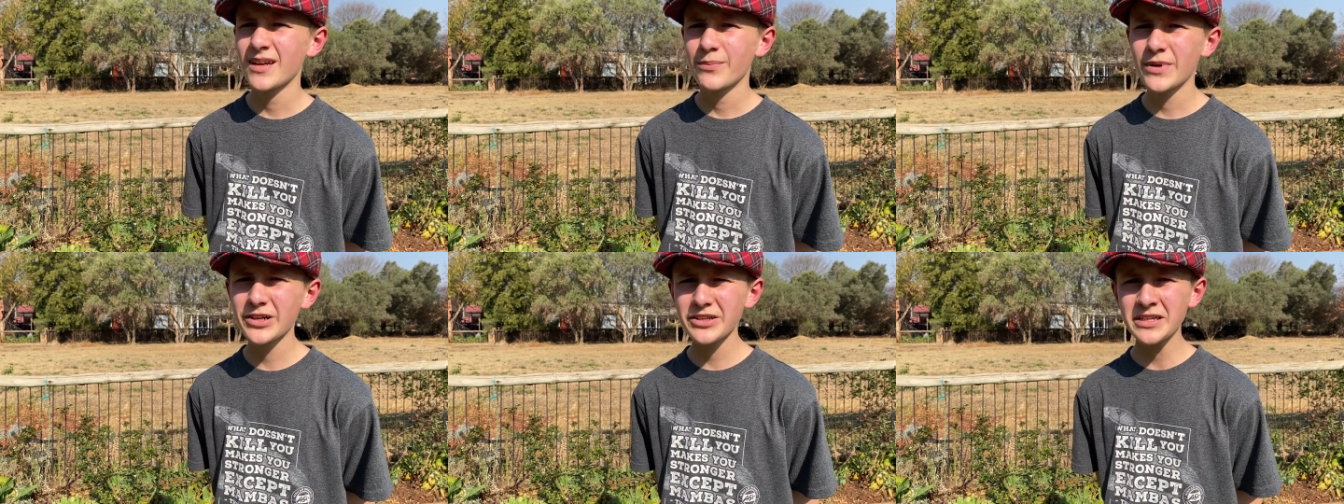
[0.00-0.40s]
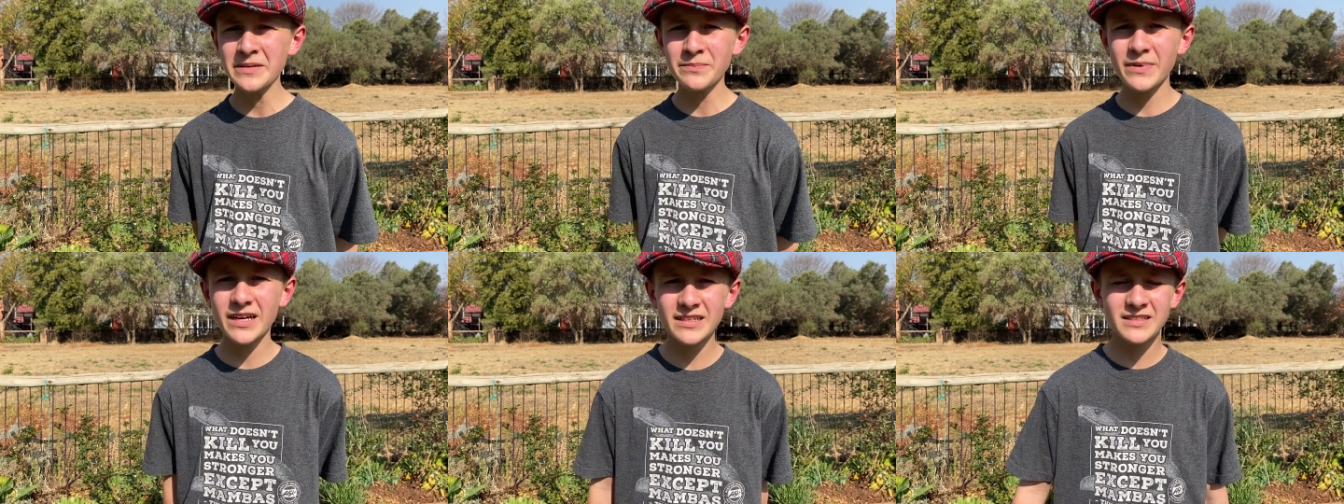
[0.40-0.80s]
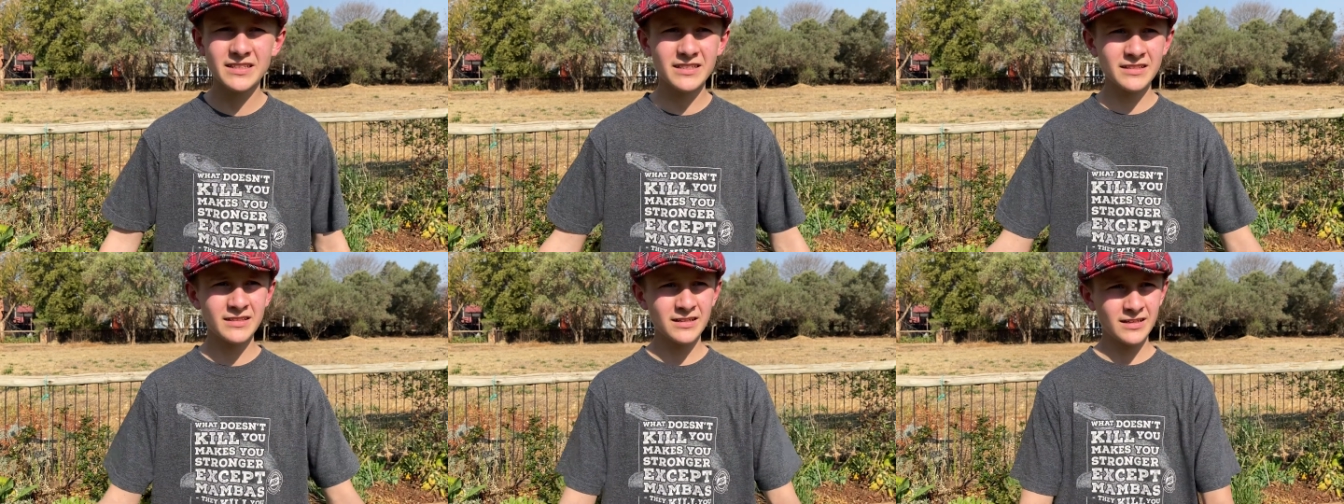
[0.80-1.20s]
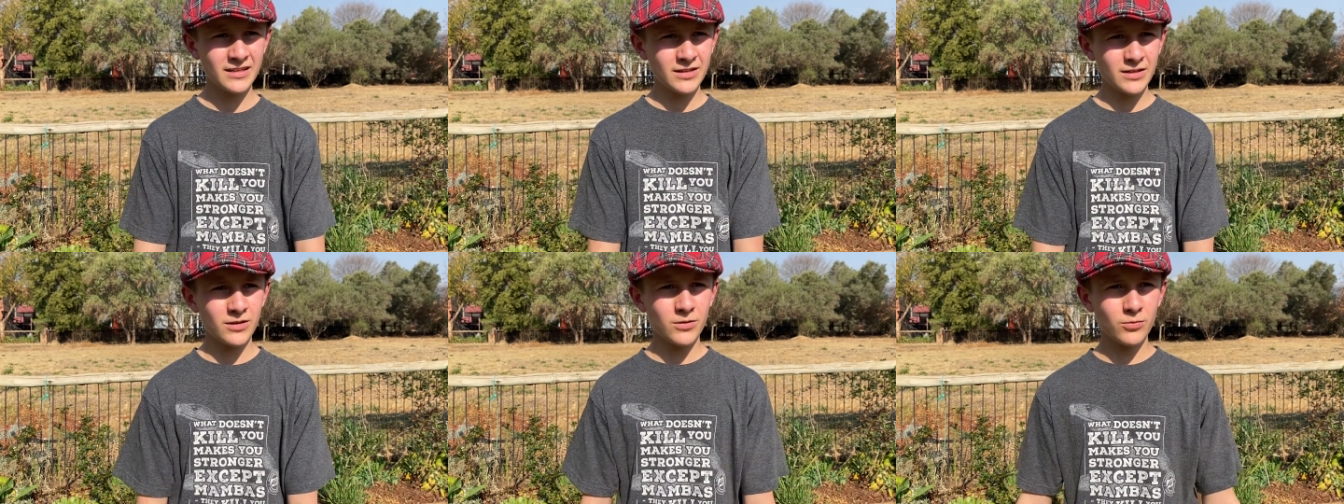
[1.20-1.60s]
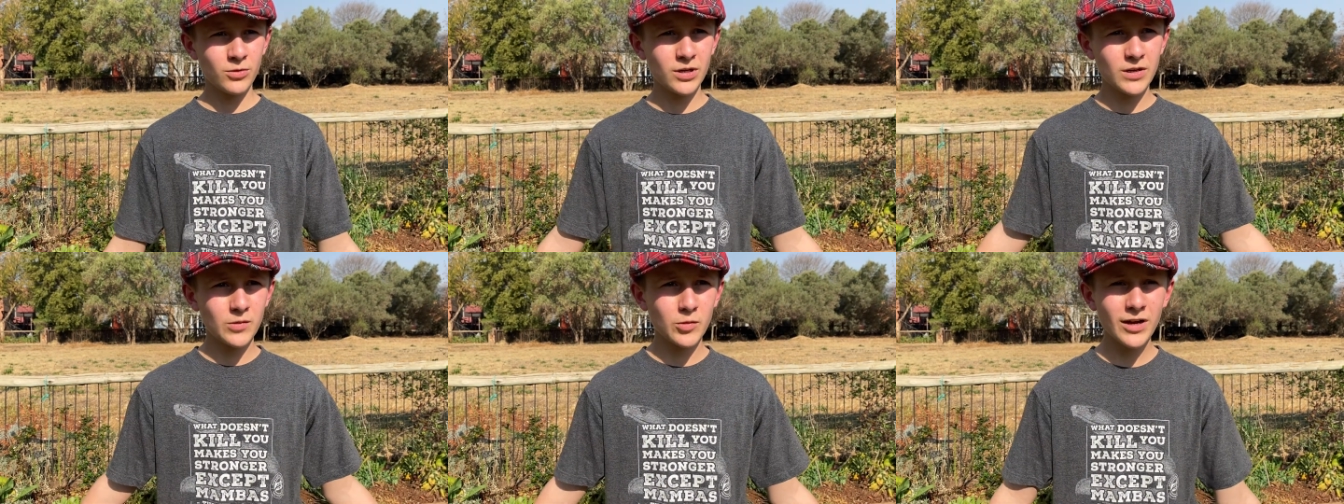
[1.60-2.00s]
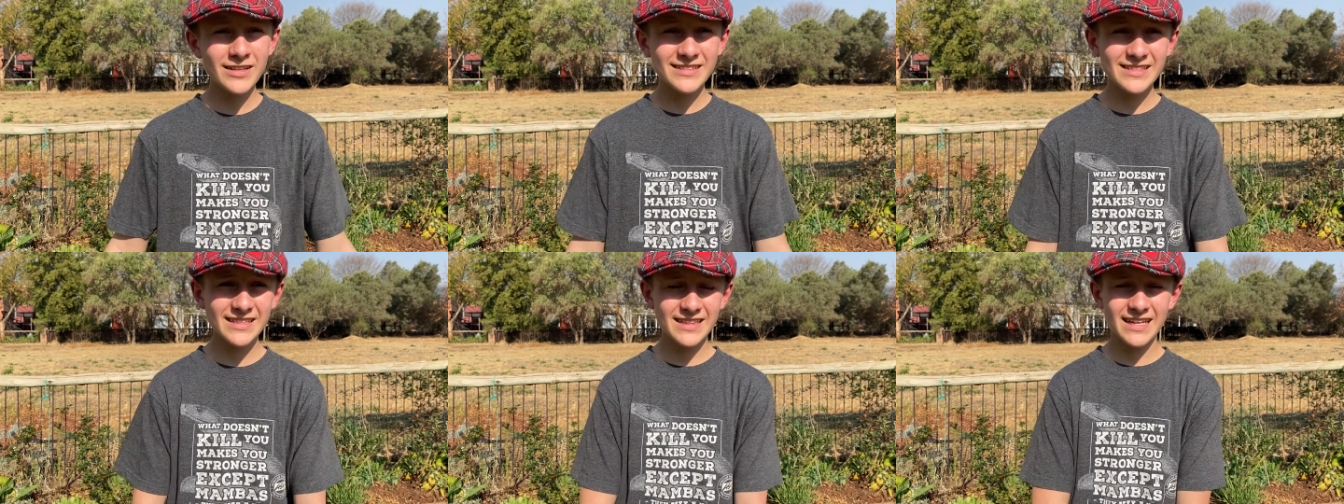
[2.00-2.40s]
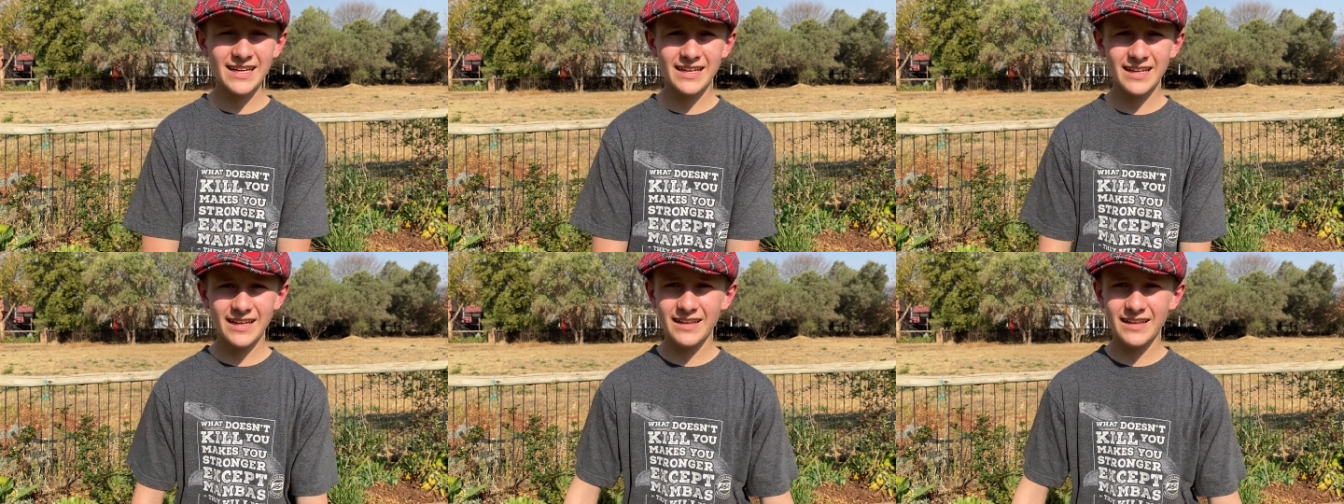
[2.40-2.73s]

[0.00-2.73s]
American bison were once in the